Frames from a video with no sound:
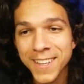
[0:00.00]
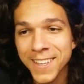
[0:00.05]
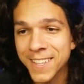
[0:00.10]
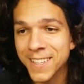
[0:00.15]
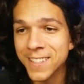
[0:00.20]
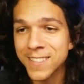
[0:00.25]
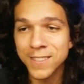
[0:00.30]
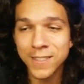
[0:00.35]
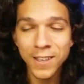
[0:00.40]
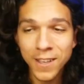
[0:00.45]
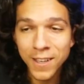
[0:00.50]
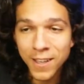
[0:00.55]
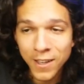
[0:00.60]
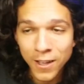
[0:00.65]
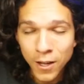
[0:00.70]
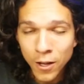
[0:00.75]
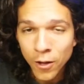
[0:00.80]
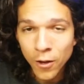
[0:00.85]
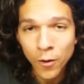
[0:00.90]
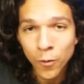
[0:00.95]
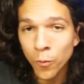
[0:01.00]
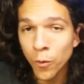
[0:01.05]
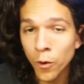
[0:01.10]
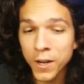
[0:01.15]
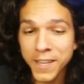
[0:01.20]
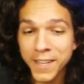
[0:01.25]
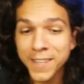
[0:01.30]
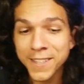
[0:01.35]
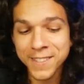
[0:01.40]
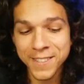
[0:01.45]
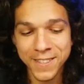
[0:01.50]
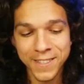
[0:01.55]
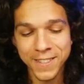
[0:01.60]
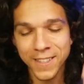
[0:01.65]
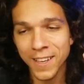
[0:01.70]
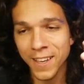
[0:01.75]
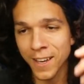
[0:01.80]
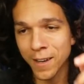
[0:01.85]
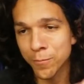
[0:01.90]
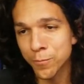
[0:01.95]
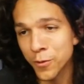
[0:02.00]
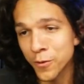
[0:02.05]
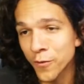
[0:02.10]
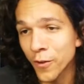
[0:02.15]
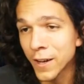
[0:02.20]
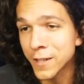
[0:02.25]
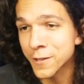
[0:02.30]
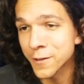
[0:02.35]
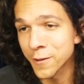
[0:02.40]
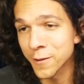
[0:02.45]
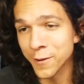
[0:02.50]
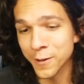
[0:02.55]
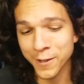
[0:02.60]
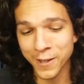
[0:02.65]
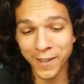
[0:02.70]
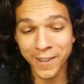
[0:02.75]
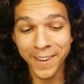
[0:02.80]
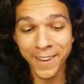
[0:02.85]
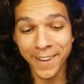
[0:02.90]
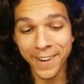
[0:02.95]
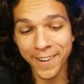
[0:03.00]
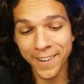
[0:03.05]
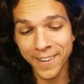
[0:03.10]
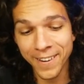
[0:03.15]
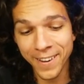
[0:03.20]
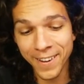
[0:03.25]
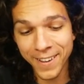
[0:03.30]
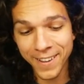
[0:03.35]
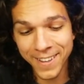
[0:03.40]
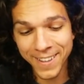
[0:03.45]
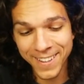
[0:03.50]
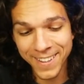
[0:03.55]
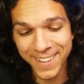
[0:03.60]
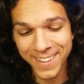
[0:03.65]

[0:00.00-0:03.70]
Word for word: Because what is a professional looking hair, huh?